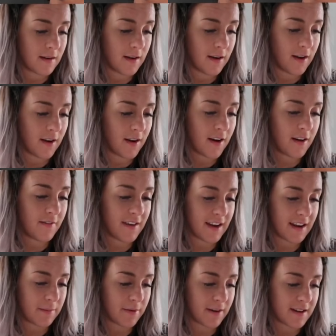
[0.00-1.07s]
Love a
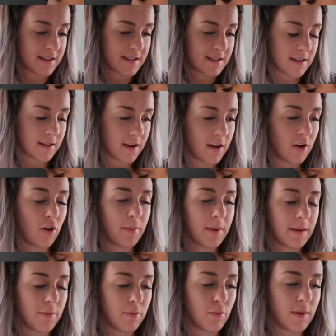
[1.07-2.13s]
leg press a lot of
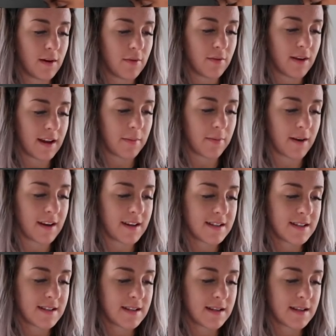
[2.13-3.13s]
people will leg press.